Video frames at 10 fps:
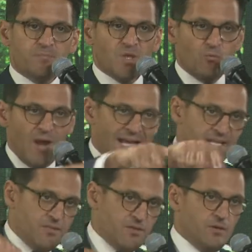
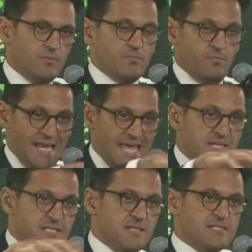rally the
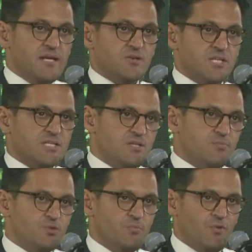players in this ecosystem
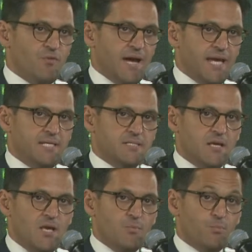to provide
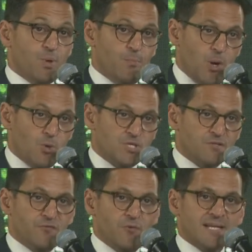proposals
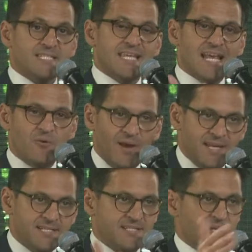for
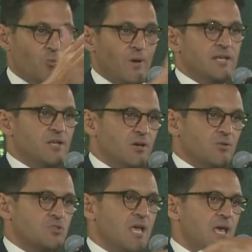accelerators and
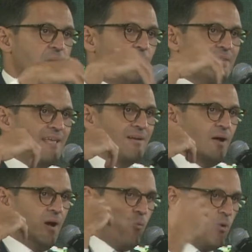windows, but that
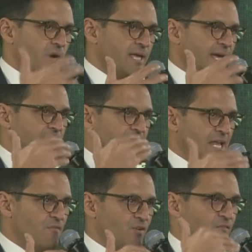are working at the
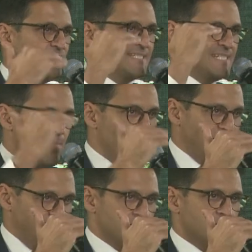level of
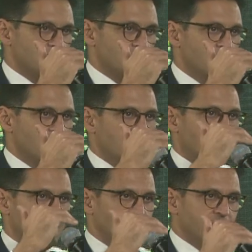templates.
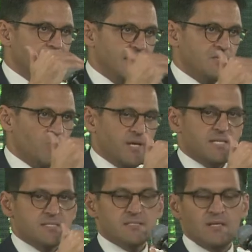And that is what
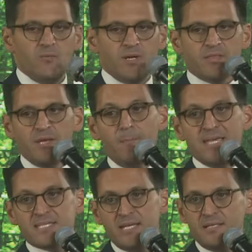I think
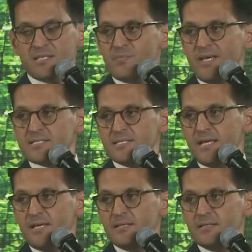missing in the space today.